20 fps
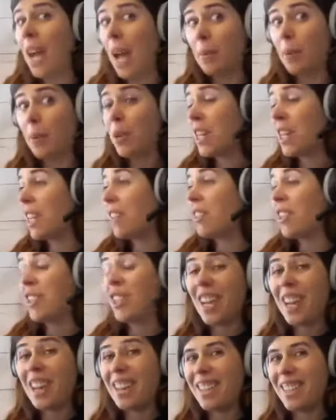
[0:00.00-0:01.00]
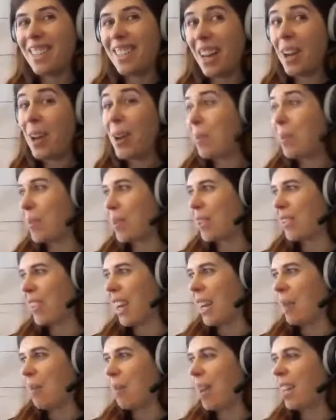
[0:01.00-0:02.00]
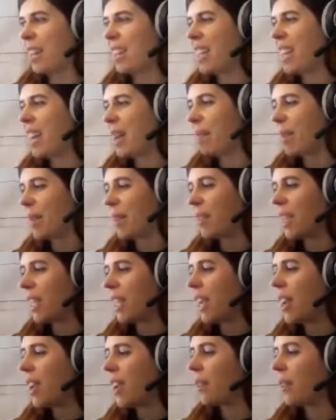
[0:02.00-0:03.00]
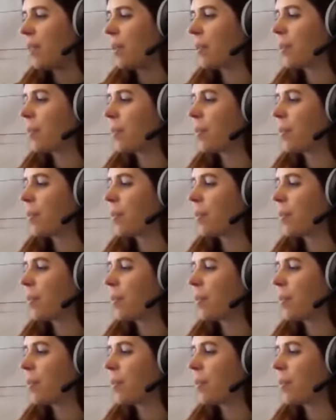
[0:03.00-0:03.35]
I'm going to give you a challenge. I hope you're ready. Buckle up. Here we go.